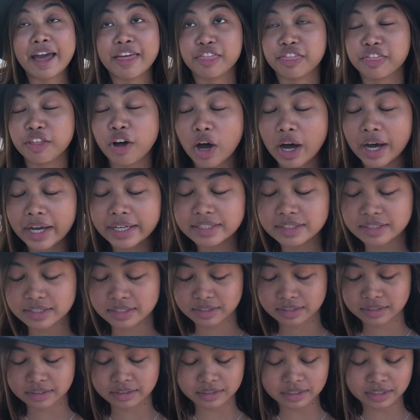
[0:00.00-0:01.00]
I thought
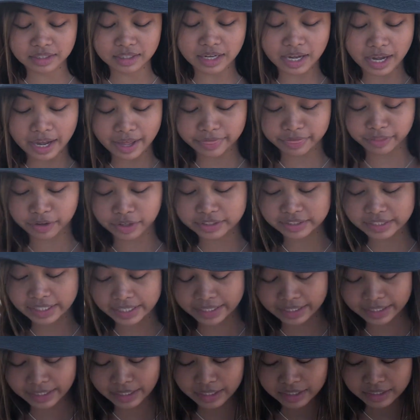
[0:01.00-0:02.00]

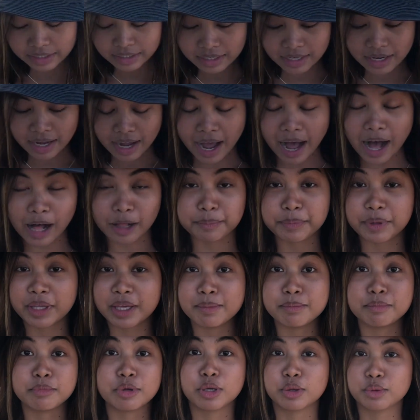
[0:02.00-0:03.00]
that I'll
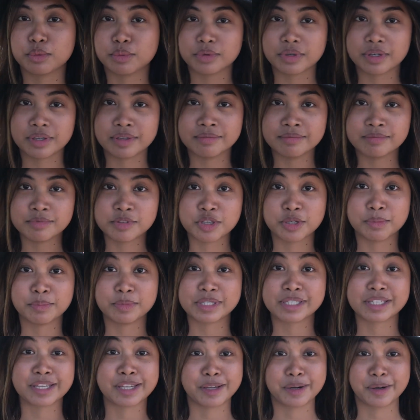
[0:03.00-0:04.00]
be immune to
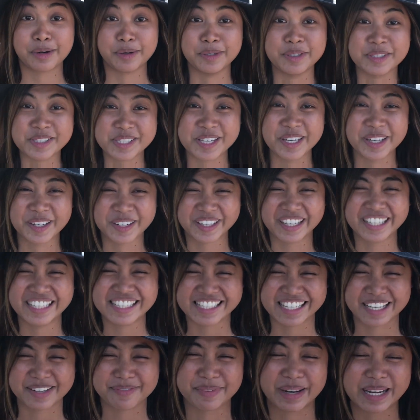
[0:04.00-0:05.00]
mosquitoes or
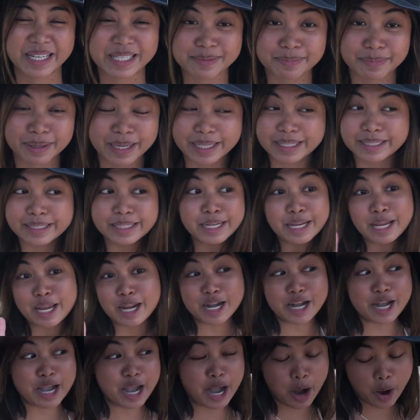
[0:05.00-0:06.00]
insect bites, but
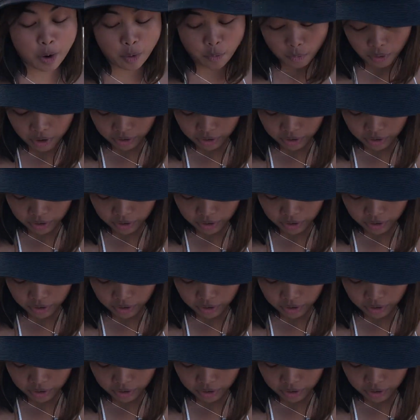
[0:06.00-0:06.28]
no.